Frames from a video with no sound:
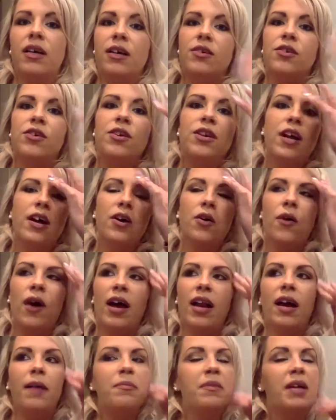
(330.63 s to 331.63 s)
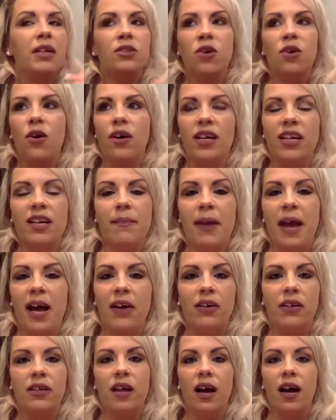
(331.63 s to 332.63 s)
And I'm not talking about,
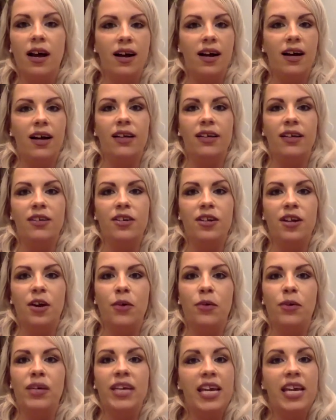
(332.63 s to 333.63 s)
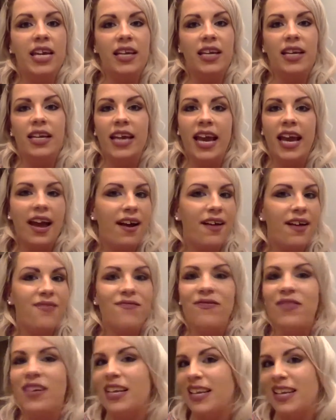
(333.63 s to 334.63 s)
kitty cat
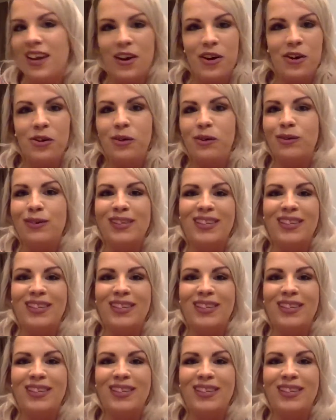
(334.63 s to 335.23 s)
videos